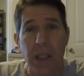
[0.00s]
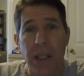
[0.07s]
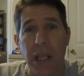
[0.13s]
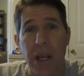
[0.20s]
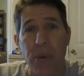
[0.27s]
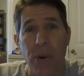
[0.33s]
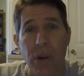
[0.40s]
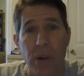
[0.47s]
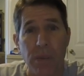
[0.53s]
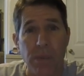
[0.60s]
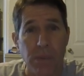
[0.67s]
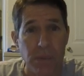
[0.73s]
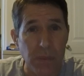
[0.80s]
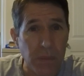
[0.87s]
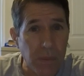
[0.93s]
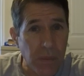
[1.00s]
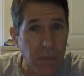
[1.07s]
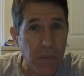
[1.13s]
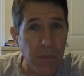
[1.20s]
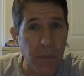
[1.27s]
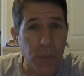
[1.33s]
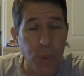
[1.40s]
They were
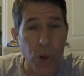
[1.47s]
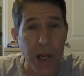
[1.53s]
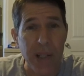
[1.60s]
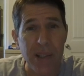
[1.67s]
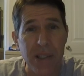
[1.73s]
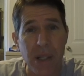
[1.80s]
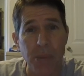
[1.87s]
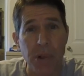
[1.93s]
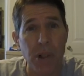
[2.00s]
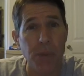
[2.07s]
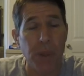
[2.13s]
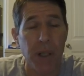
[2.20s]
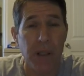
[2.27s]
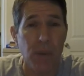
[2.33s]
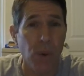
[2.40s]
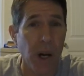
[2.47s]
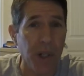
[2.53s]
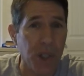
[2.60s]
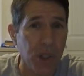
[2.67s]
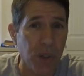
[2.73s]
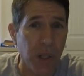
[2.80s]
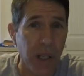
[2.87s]
pretty similar, but
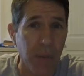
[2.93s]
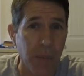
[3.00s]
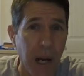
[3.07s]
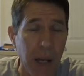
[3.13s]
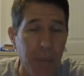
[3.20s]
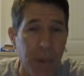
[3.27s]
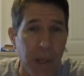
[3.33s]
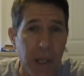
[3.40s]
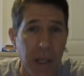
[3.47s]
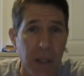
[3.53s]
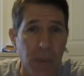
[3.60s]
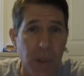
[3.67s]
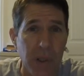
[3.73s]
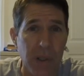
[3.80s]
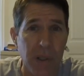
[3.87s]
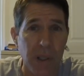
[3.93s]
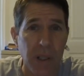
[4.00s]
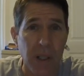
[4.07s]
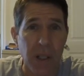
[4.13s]
Rushdoony, in my opinion, was